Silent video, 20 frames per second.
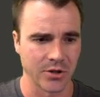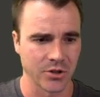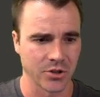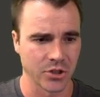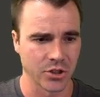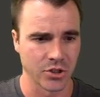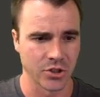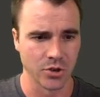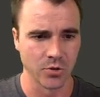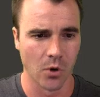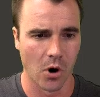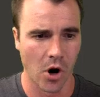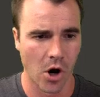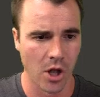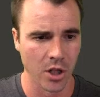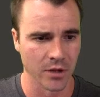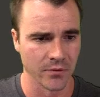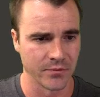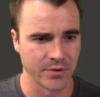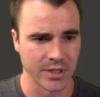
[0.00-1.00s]
You should do
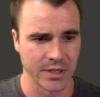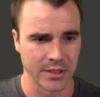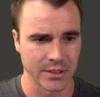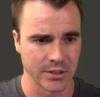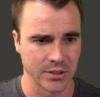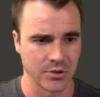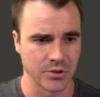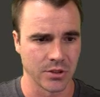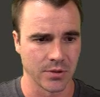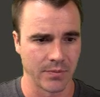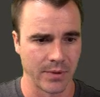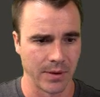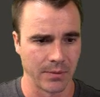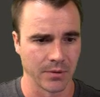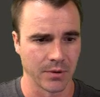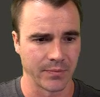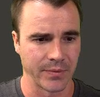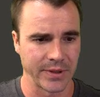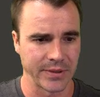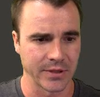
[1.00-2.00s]
all of these. You should be
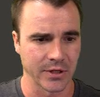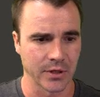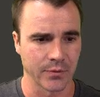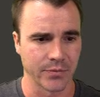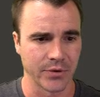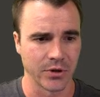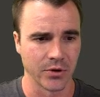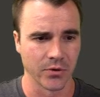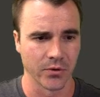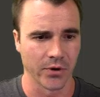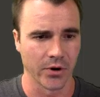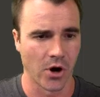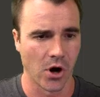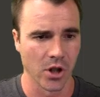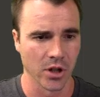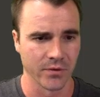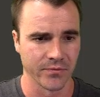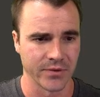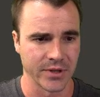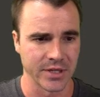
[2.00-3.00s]
able to beat the computer in
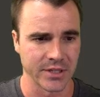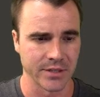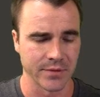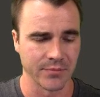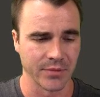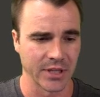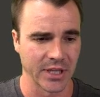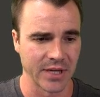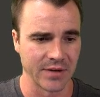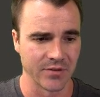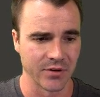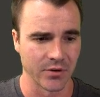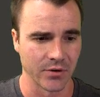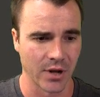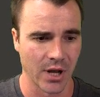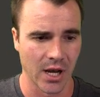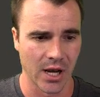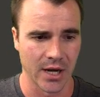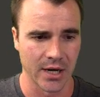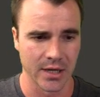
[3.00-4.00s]
all of these, and believe it or
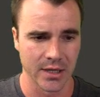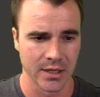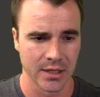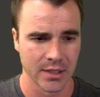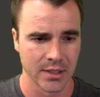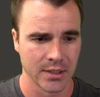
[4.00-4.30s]
not,